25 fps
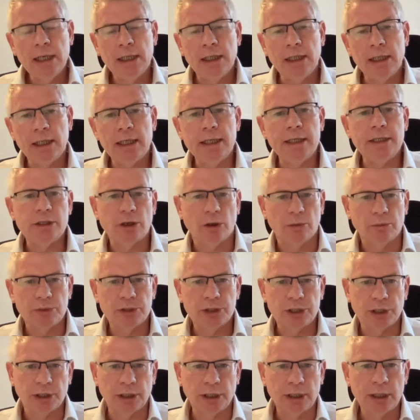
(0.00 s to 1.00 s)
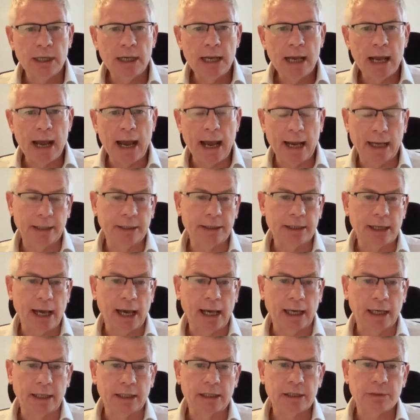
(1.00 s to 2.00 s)
Nikki Thompson and
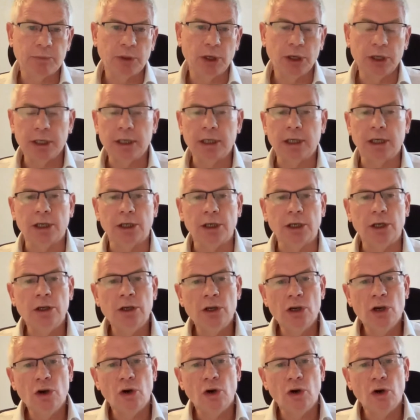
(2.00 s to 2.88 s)
Alex Burdekin,